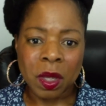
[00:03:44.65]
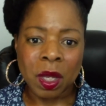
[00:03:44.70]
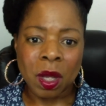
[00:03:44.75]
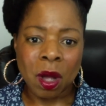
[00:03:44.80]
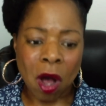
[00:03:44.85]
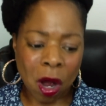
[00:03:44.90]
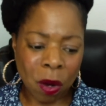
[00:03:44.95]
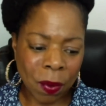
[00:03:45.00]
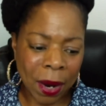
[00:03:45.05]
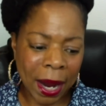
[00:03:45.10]

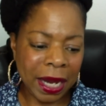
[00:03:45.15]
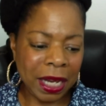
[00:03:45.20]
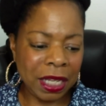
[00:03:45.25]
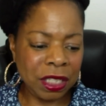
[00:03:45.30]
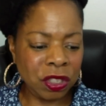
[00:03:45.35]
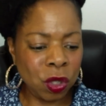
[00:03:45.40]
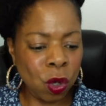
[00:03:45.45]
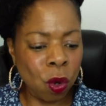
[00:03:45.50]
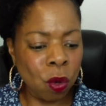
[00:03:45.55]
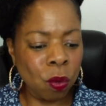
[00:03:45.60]
All right. And
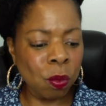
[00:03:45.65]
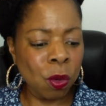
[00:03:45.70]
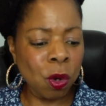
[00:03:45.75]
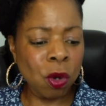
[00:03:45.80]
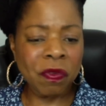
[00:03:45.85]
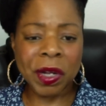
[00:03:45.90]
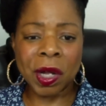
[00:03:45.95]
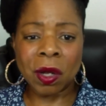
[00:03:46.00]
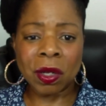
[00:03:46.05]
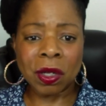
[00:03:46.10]
so
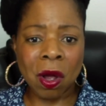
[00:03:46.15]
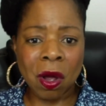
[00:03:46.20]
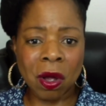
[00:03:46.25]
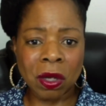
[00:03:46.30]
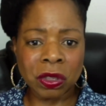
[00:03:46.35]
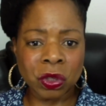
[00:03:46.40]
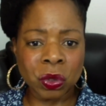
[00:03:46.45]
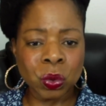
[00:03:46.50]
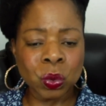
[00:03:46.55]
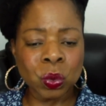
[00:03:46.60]
moving along
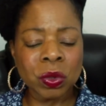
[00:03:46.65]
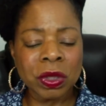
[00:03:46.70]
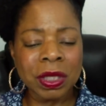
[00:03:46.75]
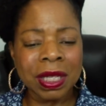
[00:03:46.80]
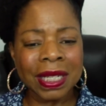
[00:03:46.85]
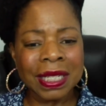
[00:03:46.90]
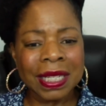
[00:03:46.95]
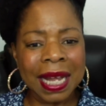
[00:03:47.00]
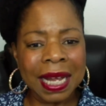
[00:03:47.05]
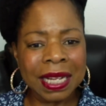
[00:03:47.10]
to the
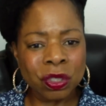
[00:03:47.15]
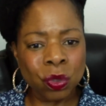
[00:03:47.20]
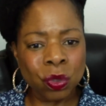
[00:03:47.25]
next